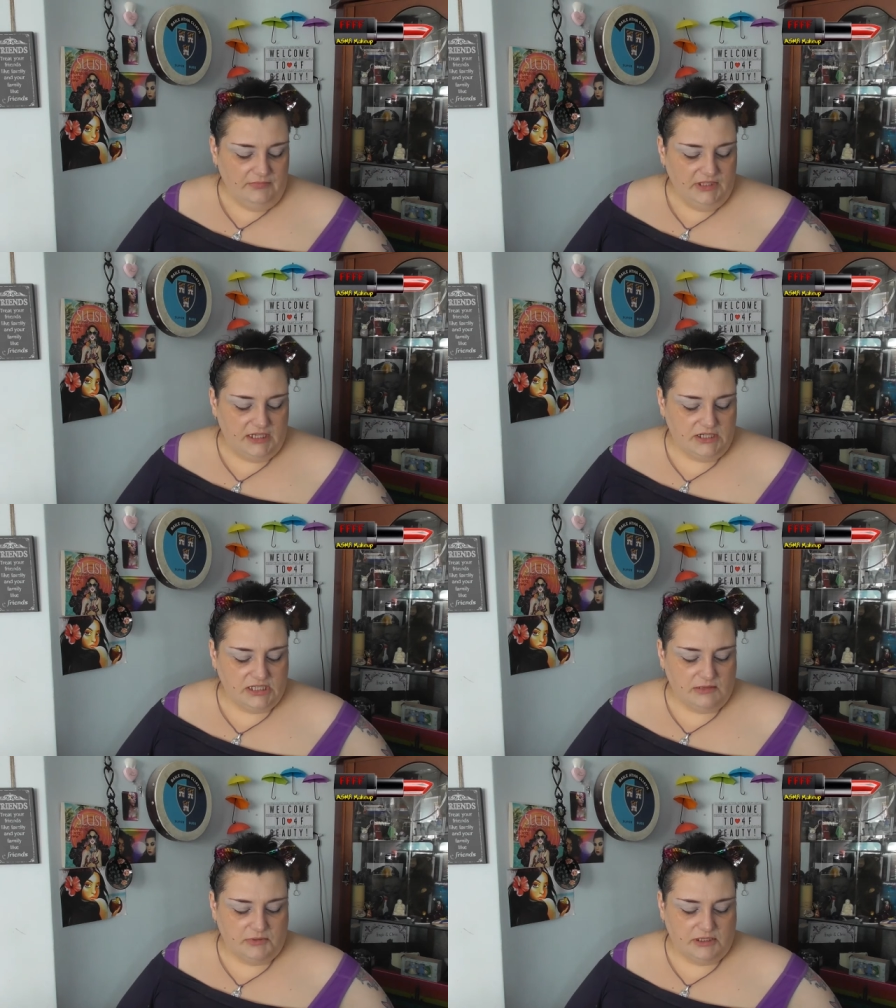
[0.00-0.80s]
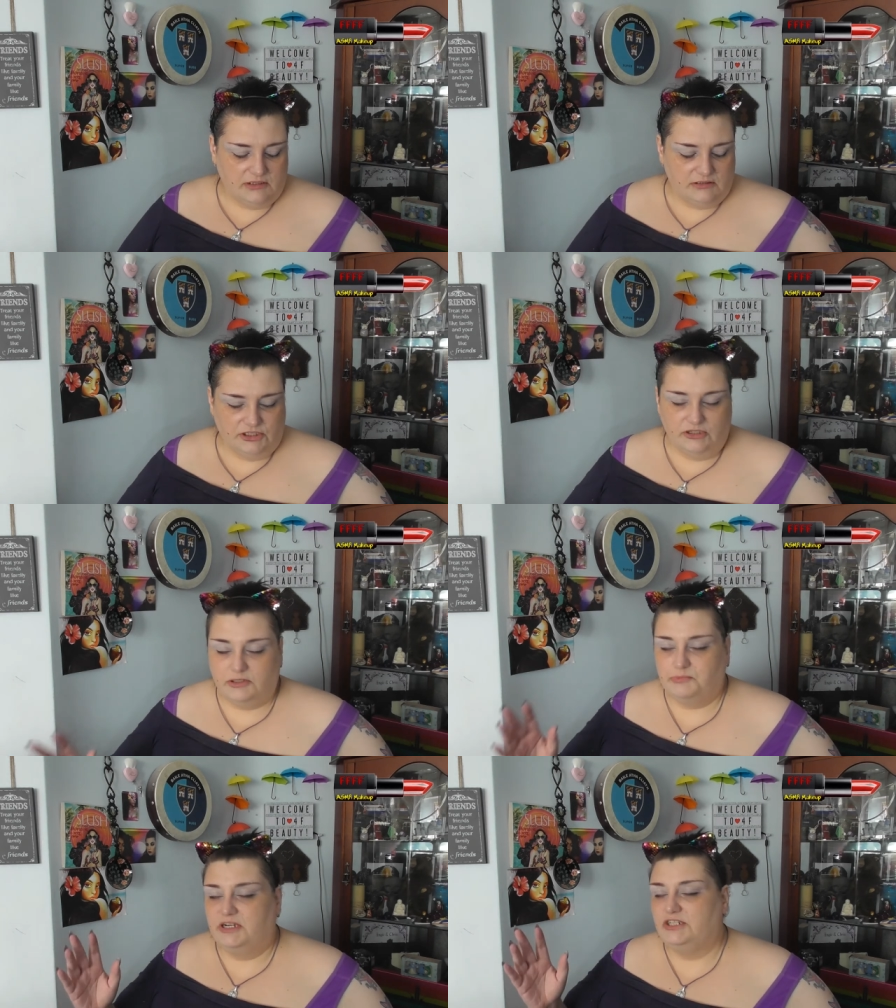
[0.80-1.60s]
And she said, well, due
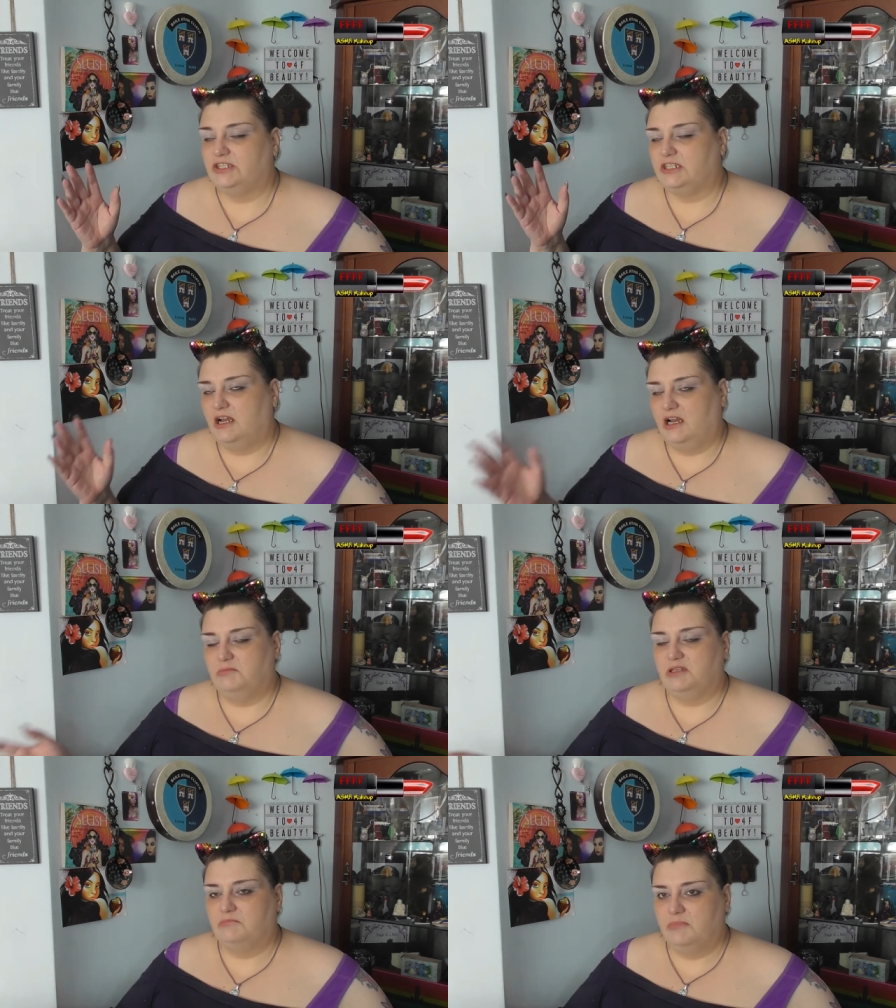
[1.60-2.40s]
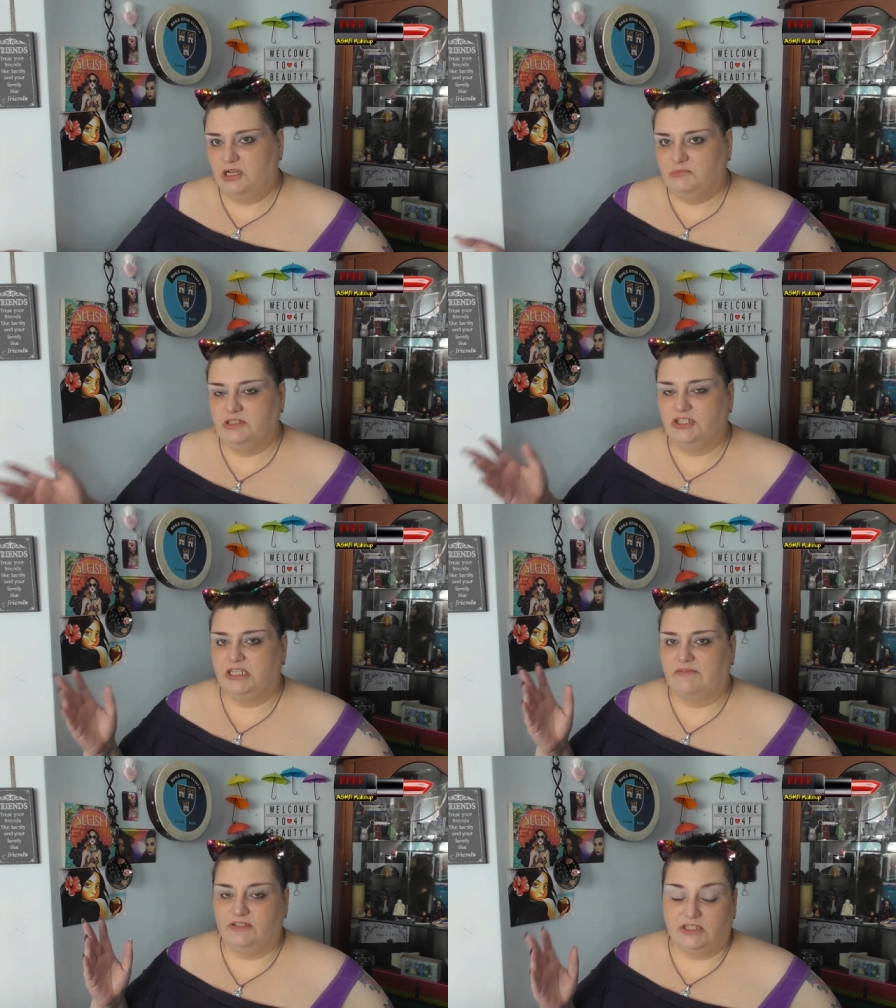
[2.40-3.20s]
to pressures at home at the moment, she's
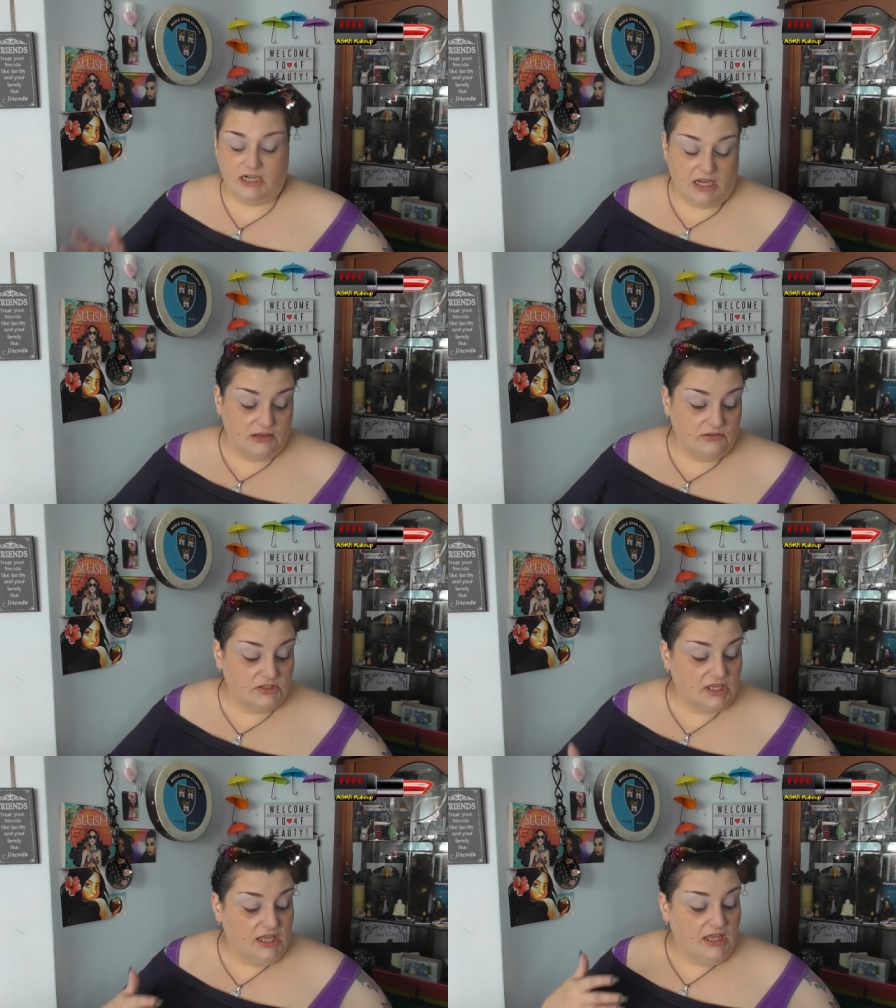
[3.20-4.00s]
having to close.